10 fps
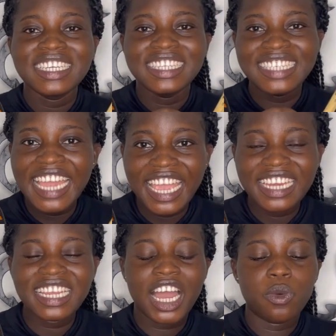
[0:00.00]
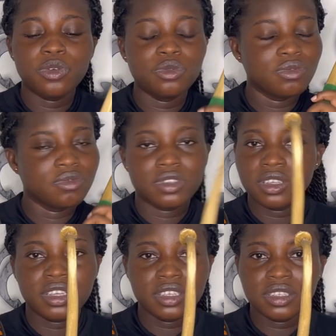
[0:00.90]
Then I will
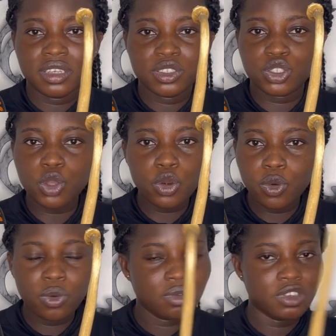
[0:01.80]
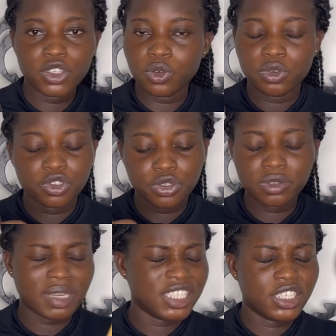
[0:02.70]
solo, introduce
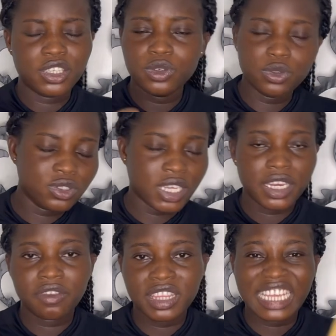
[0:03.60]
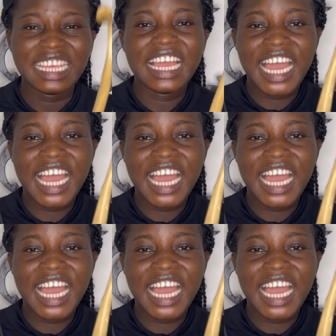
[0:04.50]
my skills and everything.